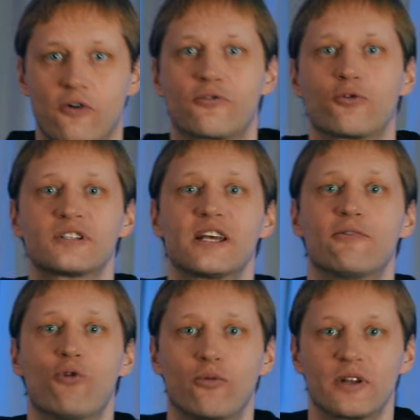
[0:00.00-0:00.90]
Of course, there
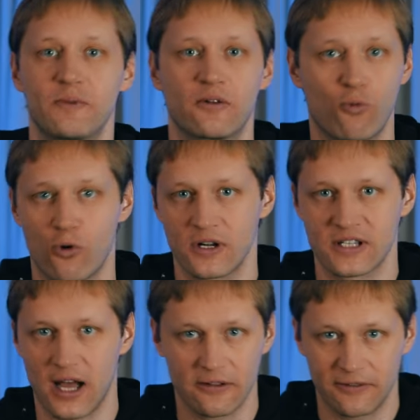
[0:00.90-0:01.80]
have always been
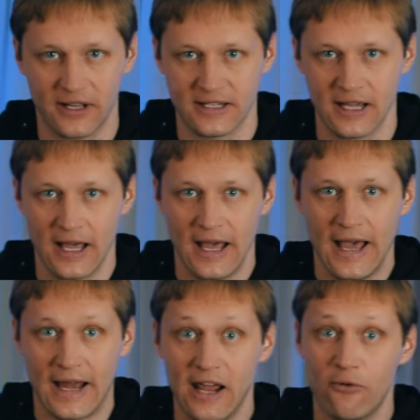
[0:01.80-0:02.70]
wars, conflicts,
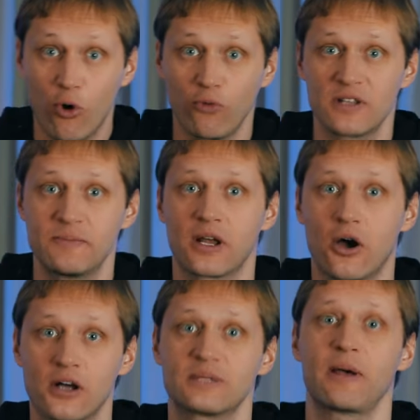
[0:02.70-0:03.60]
and they have always been
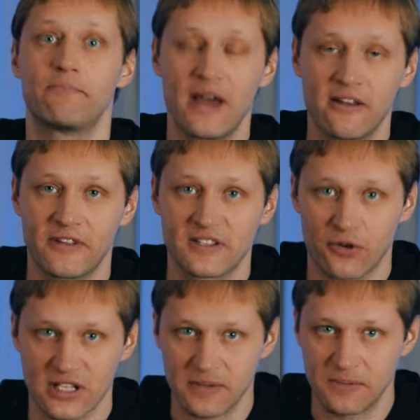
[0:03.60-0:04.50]
caused by benefits
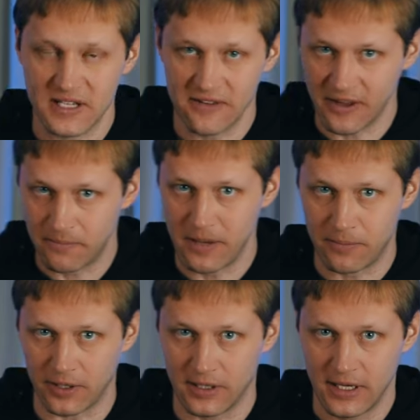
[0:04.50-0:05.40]
for some specific
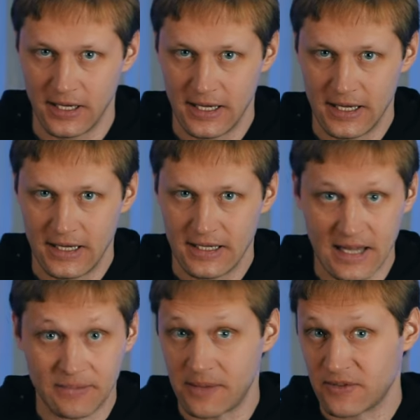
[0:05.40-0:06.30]
people.
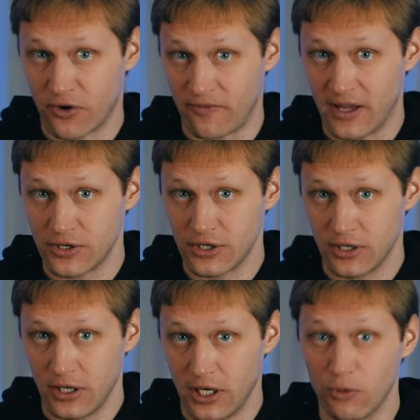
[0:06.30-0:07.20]
Sometimes for revenge.
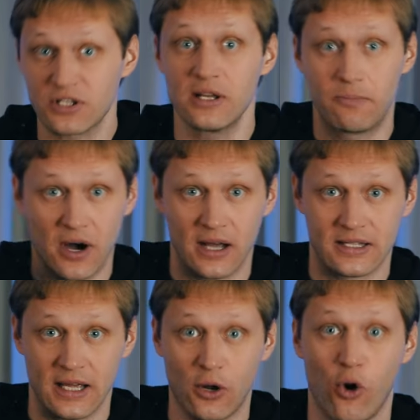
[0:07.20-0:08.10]
It was in the
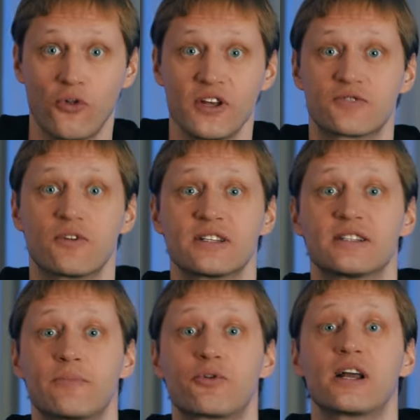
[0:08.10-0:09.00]
past, and all these
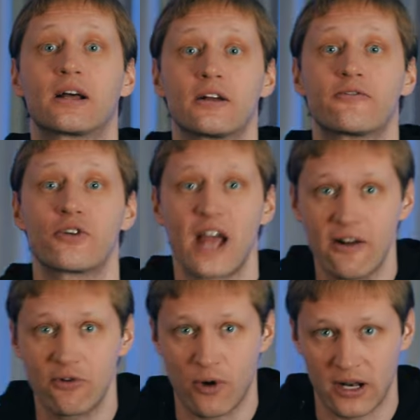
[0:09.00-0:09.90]
reasons are pretty clear for
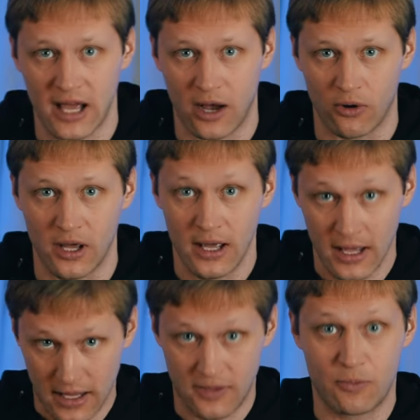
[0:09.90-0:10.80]
everyone now,
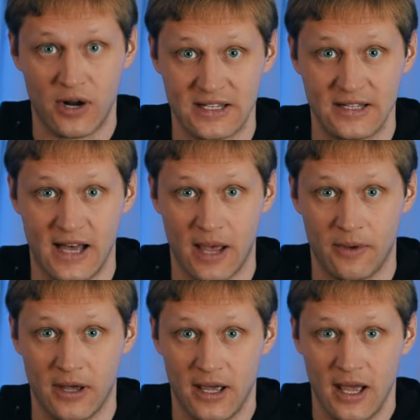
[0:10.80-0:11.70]
in the present time.
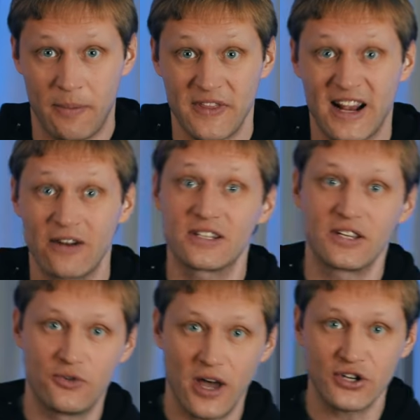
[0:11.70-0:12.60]
But the current
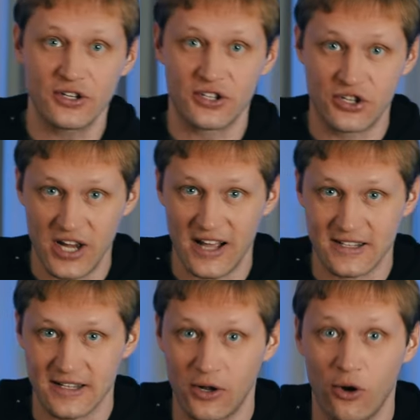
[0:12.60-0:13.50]
situation
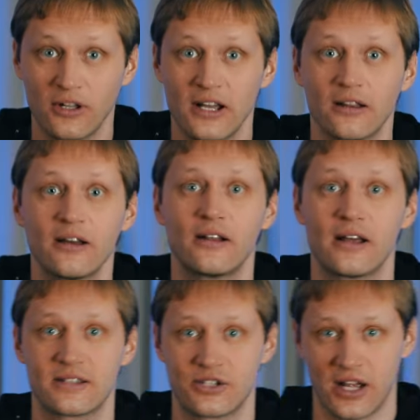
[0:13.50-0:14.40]
suggests that only a little
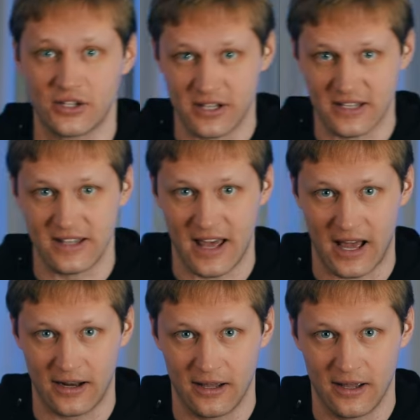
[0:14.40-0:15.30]
has changed since then.